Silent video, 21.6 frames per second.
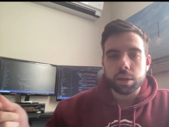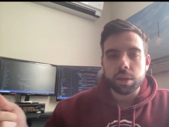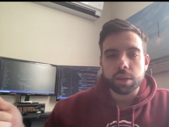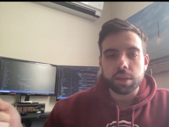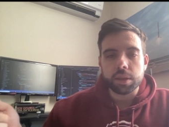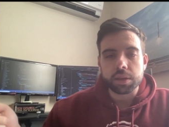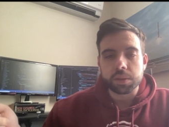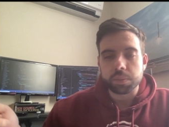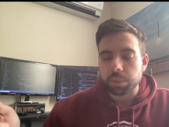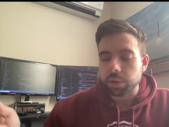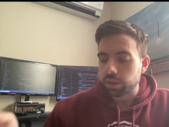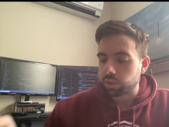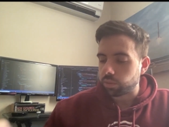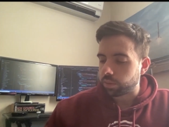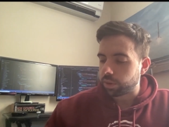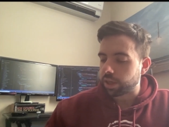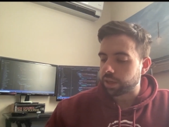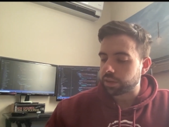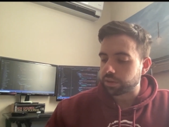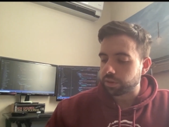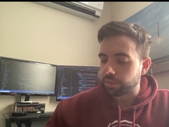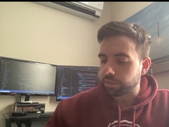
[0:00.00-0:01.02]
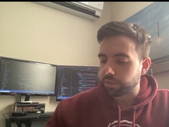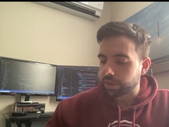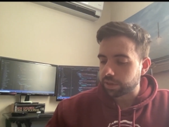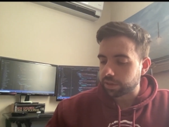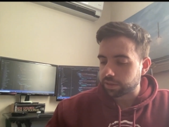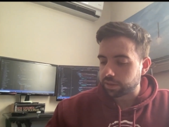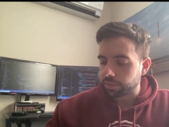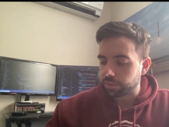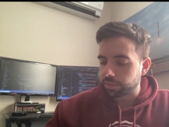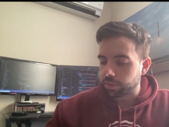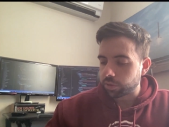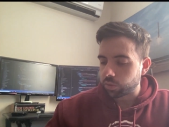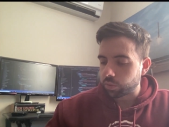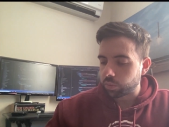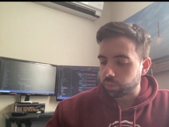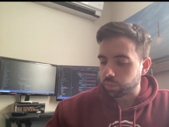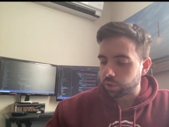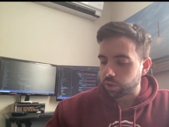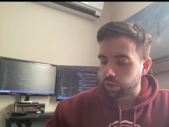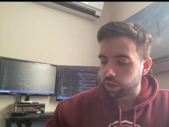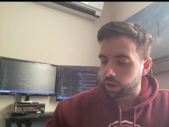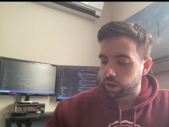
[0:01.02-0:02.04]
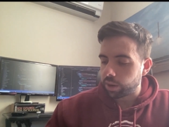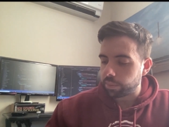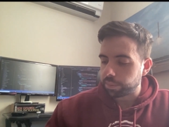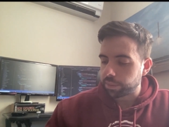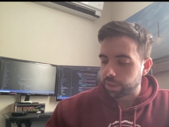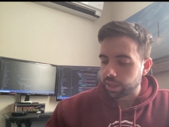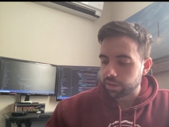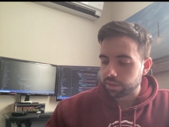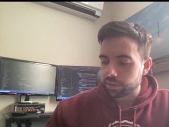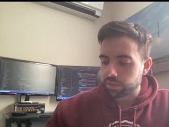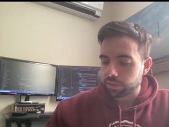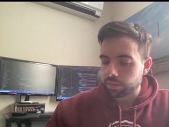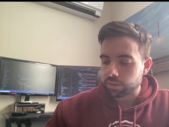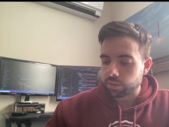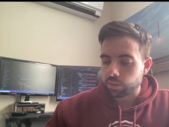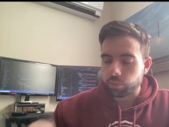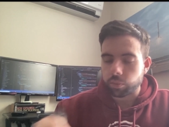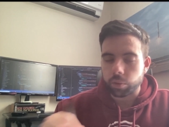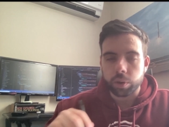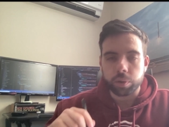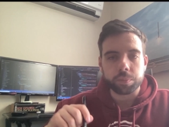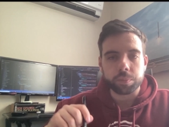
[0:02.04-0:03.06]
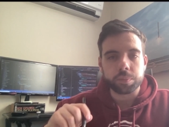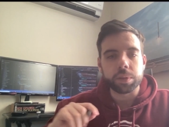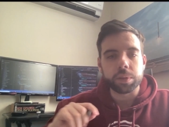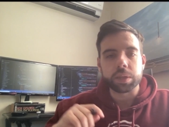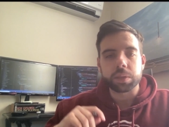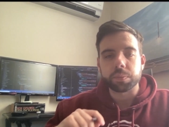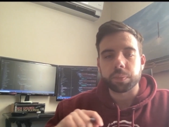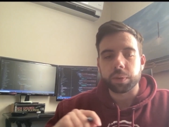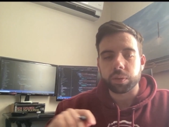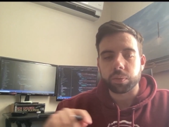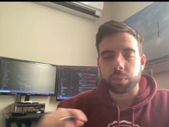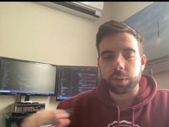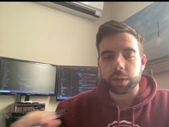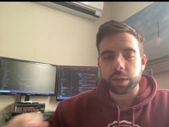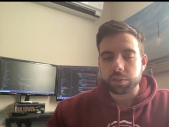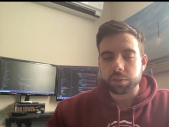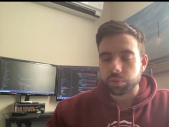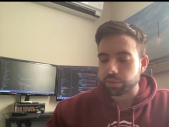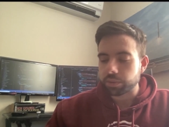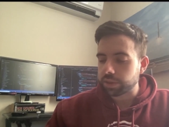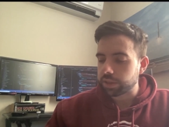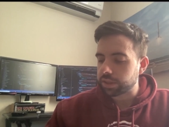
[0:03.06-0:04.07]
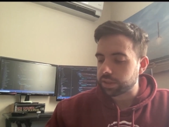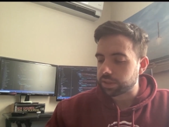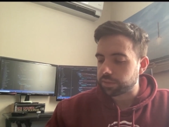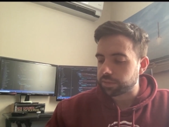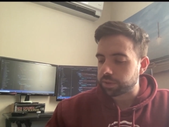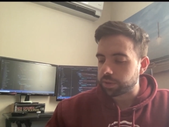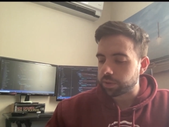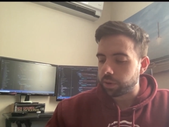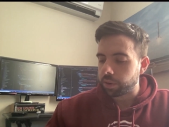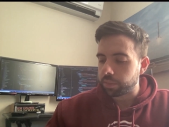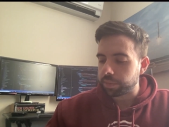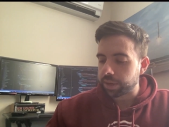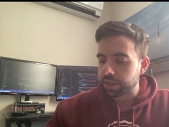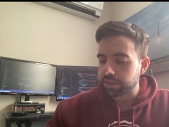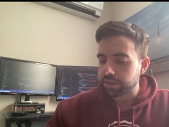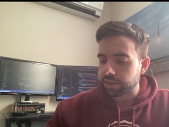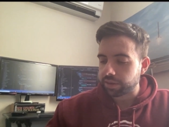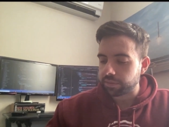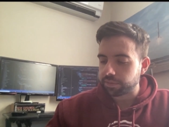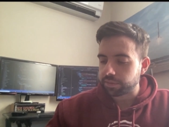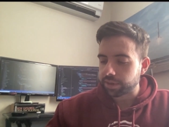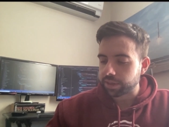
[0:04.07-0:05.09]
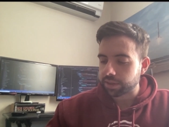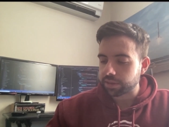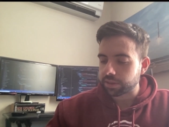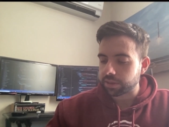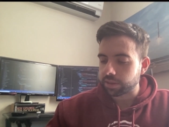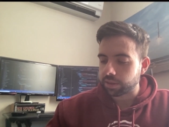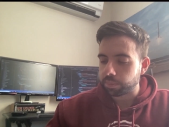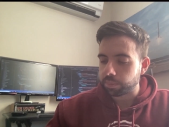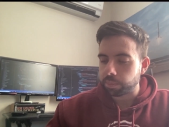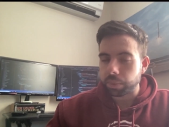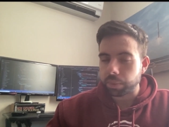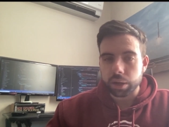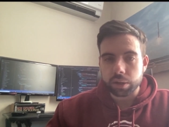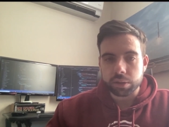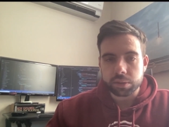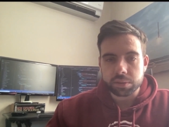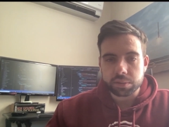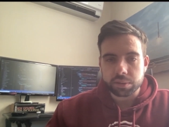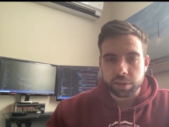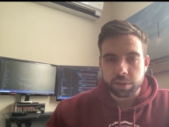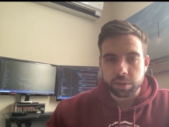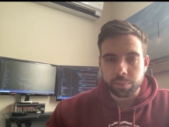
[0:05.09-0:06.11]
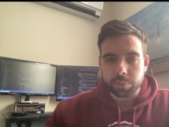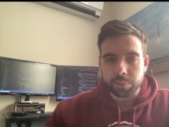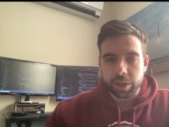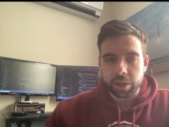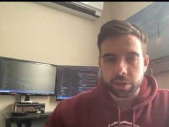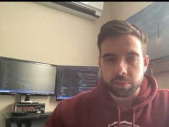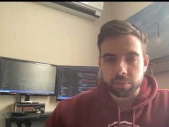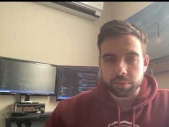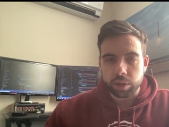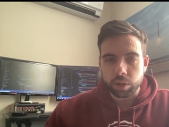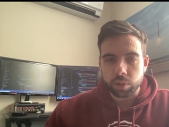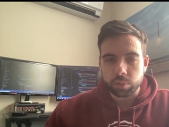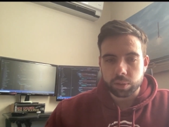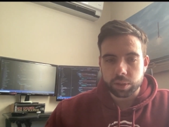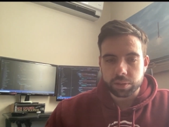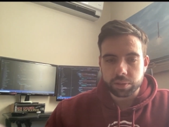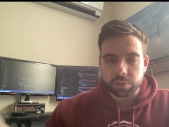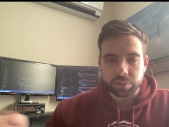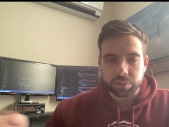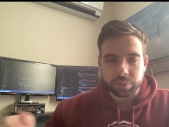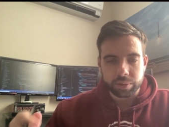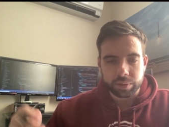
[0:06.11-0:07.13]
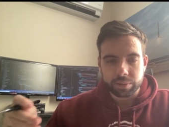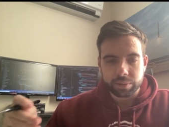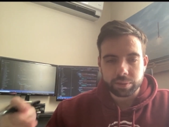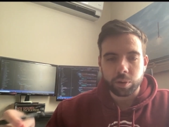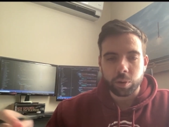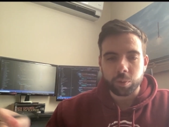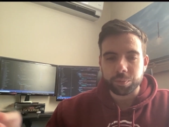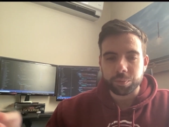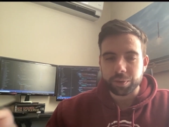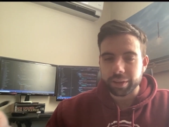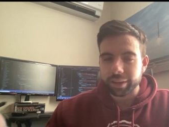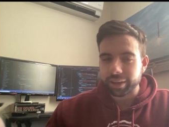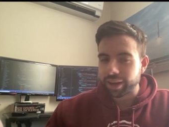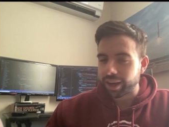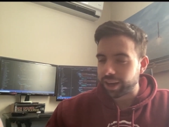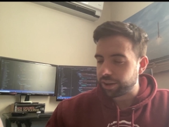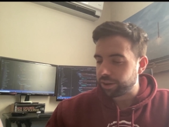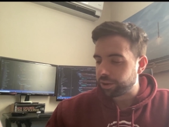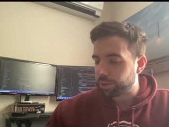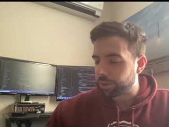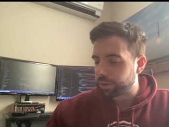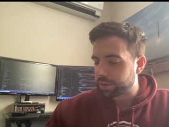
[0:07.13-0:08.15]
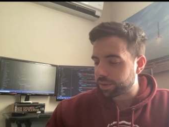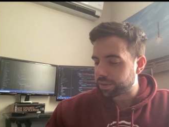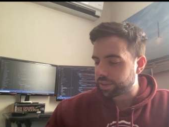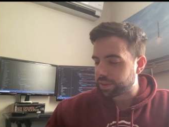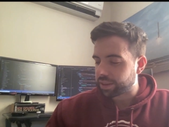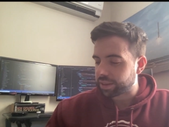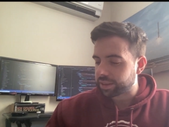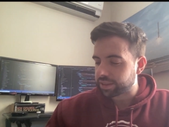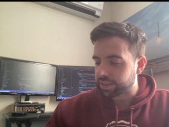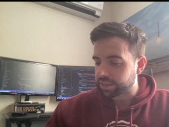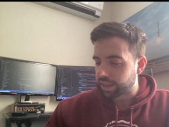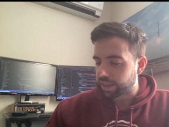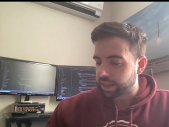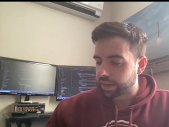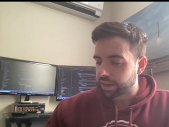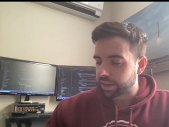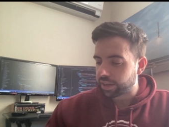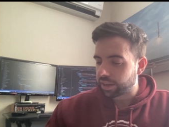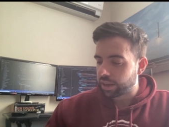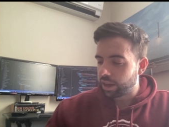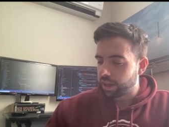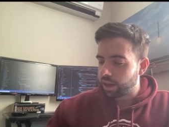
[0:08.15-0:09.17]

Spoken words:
This month, we also fixed a few important updates. Well, this month, we also released a few updates that fixed some bugs that you may have noticed or hopefully not noticed on the site.